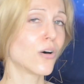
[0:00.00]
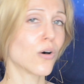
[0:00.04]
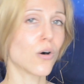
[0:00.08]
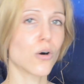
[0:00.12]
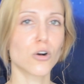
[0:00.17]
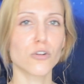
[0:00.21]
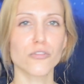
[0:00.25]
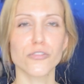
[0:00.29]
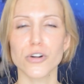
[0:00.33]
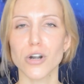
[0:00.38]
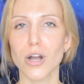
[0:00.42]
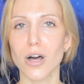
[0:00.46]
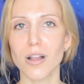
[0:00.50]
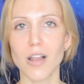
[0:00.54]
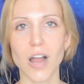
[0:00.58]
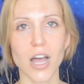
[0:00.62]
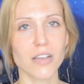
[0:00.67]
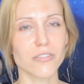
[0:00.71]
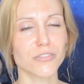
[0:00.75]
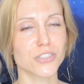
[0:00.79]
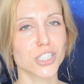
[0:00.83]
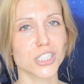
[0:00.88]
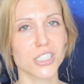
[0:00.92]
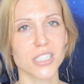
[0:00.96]
Overall,
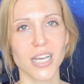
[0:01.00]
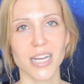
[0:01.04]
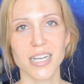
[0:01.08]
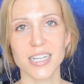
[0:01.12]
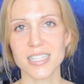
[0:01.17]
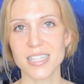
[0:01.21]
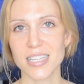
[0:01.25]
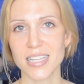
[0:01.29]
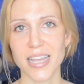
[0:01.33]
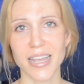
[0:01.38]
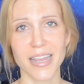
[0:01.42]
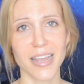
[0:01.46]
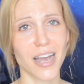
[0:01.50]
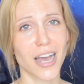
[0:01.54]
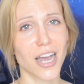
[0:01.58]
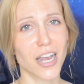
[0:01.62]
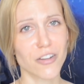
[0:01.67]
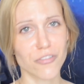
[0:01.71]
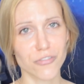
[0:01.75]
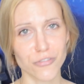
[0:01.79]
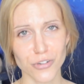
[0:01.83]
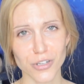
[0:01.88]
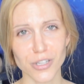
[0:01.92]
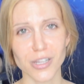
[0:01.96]
I've just got to say,
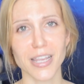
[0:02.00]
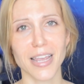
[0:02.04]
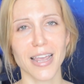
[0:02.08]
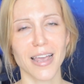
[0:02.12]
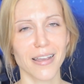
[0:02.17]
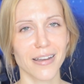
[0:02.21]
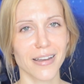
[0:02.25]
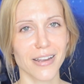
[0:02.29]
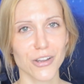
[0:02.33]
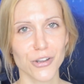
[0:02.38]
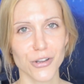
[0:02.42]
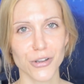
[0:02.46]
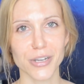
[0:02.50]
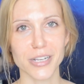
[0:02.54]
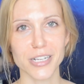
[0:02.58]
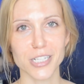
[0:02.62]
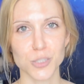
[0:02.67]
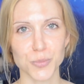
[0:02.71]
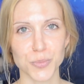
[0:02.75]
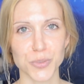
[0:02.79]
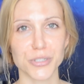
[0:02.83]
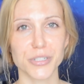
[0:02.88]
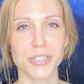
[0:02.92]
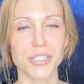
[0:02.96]
I've really had a good
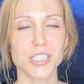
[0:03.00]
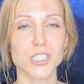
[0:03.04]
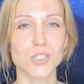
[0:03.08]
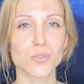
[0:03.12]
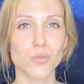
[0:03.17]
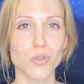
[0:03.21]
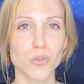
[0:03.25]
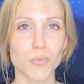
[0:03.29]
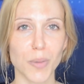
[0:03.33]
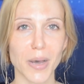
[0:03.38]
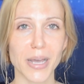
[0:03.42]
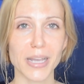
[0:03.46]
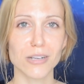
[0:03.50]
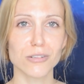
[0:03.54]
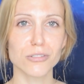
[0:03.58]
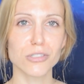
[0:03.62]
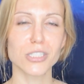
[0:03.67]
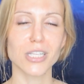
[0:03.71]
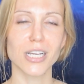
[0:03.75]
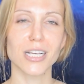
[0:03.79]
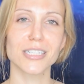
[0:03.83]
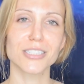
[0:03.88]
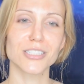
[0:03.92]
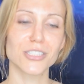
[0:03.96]
experience with
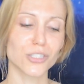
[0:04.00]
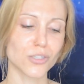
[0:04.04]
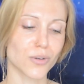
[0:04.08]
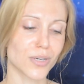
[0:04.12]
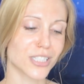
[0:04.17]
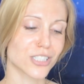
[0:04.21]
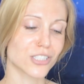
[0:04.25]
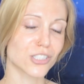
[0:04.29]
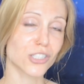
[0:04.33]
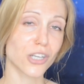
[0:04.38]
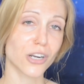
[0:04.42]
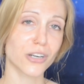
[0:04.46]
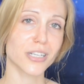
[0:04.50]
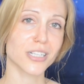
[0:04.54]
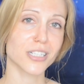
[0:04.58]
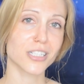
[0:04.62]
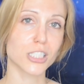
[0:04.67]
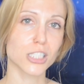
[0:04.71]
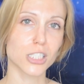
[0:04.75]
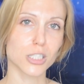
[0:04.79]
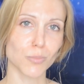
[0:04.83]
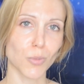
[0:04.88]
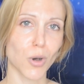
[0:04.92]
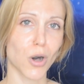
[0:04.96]
Biossance. You know, I started
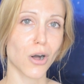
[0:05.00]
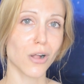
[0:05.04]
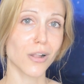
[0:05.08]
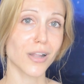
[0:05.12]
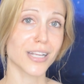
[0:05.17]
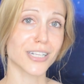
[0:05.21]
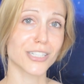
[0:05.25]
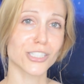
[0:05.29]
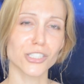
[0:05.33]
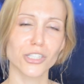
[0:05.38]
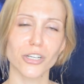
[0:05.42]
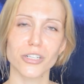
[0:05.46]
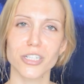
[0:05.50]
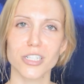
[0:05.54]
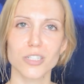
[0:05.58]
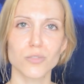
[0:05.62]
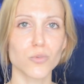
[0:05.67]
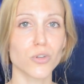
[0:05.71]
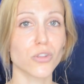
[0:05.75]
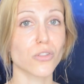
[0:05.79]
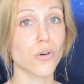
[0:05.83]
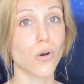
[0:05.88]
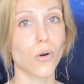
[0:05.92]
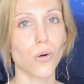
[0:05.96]
small. I started
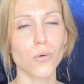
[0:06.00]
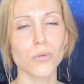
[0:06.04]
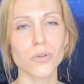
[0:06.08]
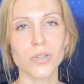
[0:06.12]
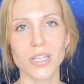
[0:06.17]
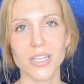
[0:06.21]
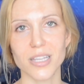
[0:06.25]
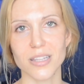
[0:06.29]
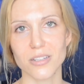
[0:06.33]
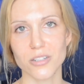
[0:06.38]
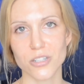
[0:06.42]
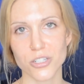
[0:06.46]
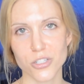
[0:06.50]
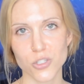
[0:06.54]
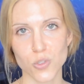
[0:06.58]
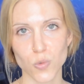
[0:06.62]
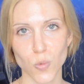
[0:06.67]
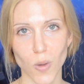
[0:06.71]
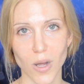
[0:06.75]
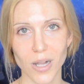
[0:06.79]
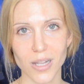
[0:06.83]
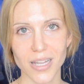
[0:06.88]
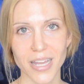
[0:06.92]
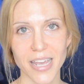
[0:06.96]
with only their
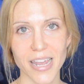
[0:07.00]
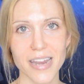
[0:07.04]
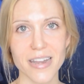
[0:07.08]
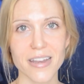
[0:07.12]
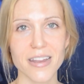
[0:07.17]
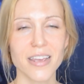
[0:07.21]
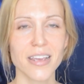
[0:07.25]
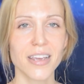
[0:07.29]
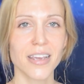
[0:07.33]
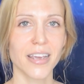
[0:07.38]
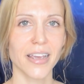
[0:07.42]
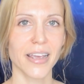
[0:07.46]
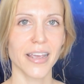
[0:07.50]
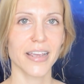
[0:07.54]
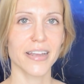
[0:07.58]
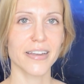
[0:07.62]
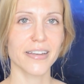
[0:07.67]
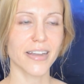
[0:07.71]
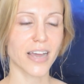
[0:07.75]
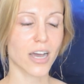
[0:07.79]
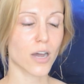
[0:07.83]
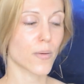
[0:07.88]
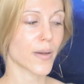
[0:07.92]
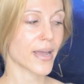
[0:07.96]
squalane,
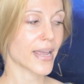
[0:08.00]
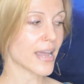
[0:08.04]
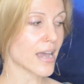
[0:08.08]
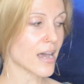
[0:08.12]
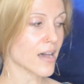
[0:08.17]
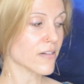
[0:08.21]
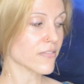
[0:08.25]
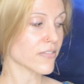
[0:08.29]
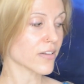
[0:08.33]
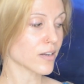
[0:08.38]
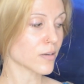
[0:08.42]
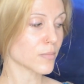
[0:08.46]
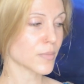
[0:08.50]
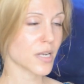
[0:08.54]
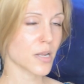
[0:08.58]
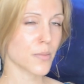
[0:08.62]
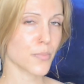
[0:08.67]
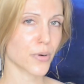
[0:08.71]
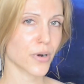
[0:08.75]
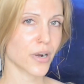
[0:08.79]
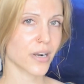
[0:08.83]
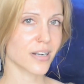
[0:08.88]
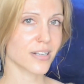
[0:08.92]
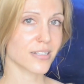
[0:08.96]
and now I have how many
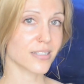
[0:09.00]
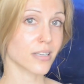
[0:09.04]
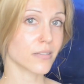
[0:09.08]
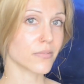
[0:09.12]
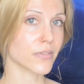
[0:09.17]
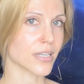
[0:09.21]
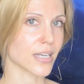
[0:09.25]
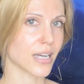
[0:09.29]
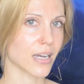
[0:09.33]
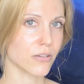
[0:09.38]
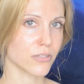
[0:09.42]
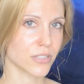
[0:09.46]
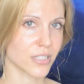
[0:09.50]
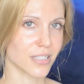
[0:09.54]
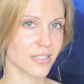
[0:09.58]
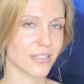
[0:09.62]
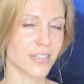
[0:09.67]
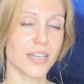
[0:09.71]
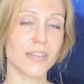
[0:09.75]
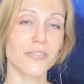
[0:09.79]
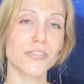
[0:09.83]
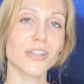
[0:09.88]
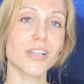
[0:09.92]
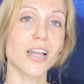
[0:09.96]
products? I haven't counted.
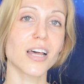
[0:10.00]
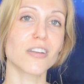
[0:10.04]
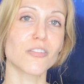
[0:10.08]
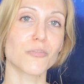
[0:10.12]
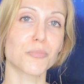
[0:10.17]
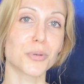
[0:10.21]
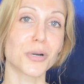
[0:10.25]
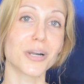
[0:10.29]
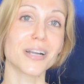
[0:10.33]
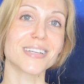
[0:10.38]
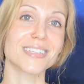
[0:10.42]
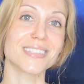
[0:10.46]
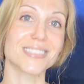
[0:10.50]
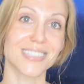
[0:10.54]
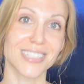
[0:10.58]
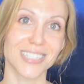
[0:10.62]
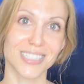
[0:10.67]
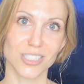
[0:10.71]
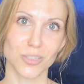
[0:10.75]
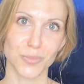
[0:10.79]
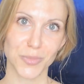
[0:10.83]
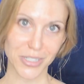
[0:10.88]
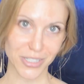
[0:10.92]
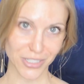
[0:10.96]
I have a lot of products
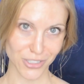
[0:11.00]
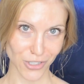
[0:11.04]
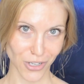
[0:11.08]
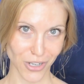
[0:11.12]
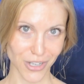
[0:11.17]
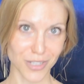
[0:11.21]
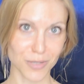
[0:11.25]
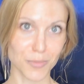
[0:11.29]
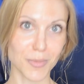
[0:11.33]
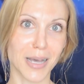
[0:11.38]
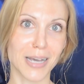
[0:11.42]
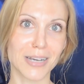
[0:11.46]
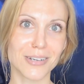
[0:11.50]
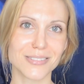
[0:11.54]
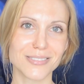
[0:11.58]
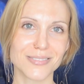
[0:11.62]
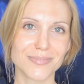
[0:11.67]
next to me to talk about.